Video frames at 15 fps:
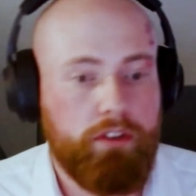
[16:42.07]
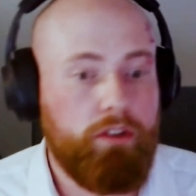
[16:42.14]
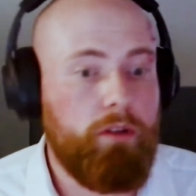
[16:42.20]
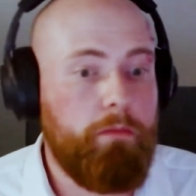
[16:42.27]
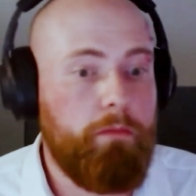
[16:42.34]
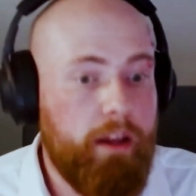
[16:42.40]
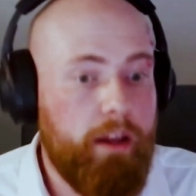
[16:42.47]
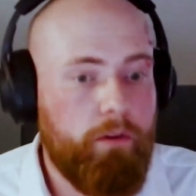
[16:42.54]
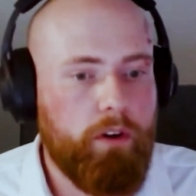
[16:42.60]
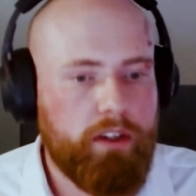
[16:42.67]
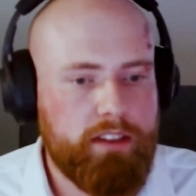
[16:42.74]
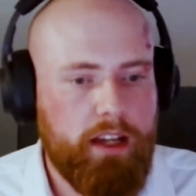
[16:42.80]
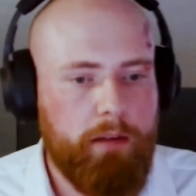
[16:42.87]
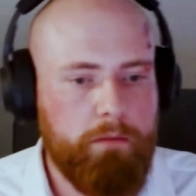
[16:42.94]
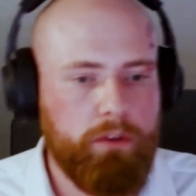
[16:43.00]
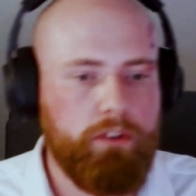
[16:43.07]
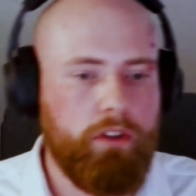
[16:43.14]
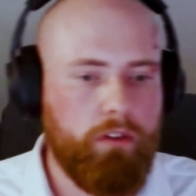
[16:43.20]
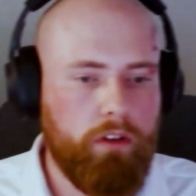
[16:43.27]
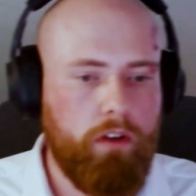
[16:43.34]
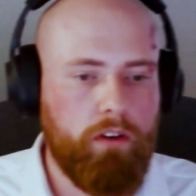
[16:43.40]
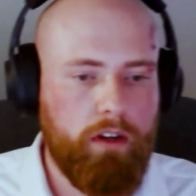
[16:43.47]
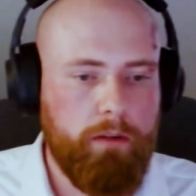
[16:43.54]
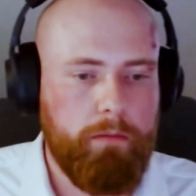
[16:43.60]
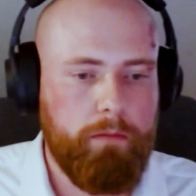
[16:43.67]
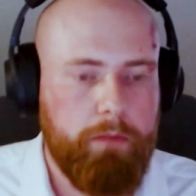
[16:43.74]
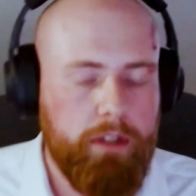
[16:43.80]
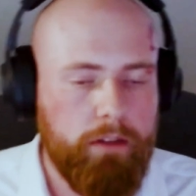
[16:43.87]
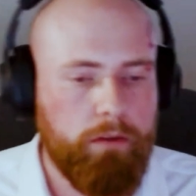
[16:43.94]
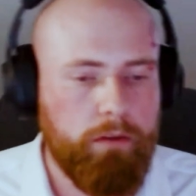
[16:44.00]
So you may, for example, no longer
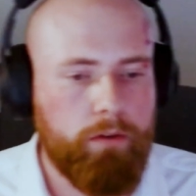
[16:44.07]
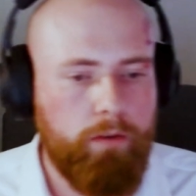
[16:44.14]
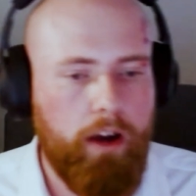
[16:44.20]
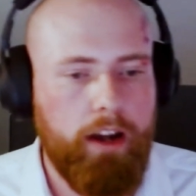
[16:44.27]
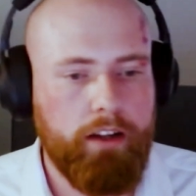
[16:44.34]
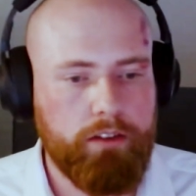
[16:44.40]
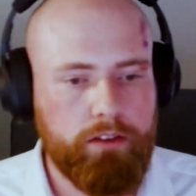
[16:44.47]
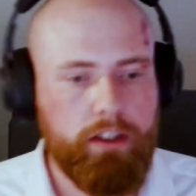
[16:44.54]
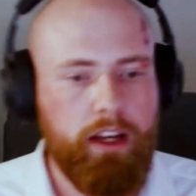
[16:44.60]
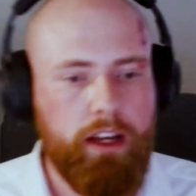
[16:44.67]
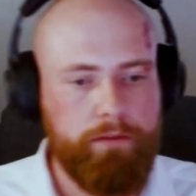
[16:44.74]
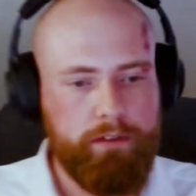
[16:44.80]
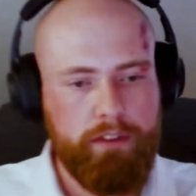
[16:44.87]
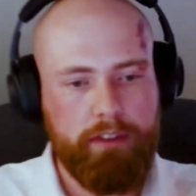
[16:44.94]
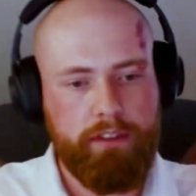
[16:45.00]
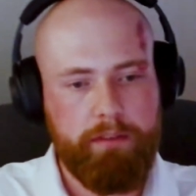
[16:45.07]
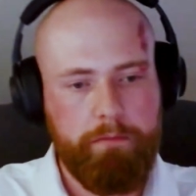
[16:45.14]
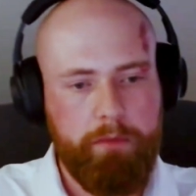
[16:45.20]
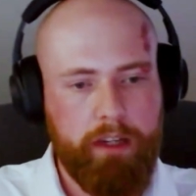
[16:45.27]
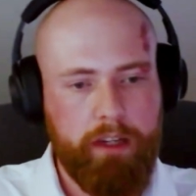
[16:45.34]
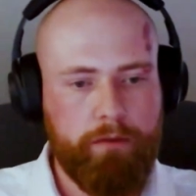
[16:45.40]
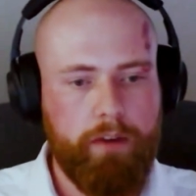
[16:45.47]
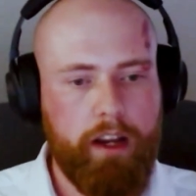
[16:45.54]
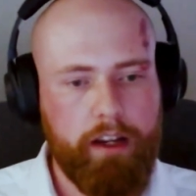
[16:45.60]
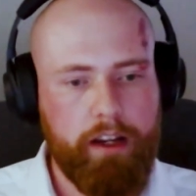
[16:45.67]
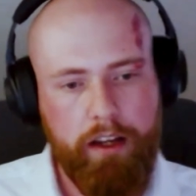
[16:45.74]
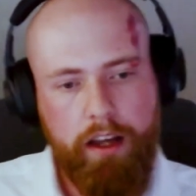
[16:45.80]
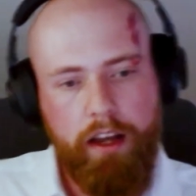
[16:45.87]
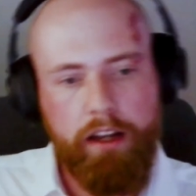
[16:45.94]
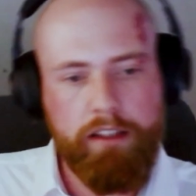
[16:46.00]
be required to have this big rack
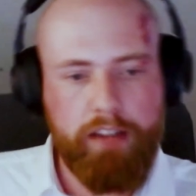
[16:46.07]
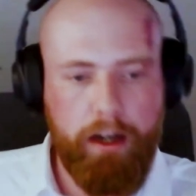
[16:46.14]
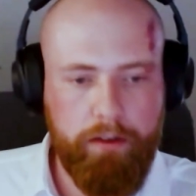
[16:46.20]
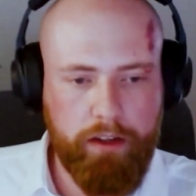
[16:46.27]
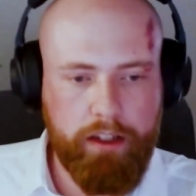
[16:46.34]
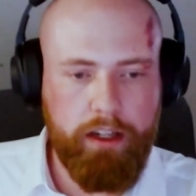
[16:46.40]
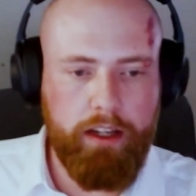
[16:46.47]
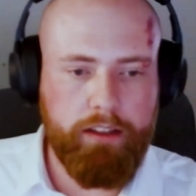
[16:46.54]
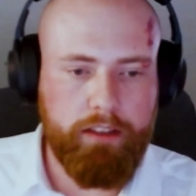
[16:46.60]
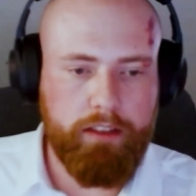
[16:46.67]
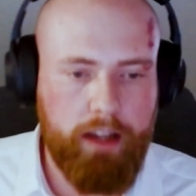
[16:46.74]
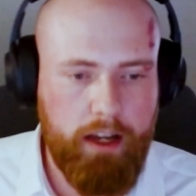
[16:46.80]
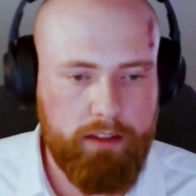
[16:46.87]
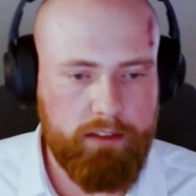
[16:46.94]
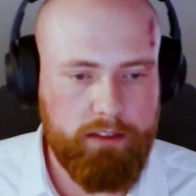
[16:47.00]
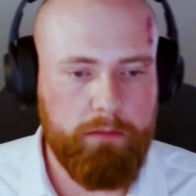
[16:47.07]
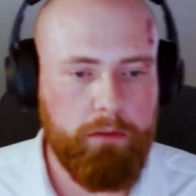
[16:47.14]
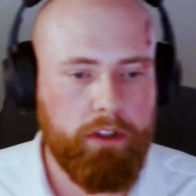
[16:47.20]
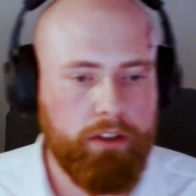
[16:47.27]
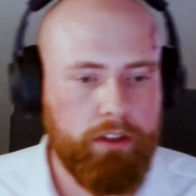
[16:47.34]
directly at the customer.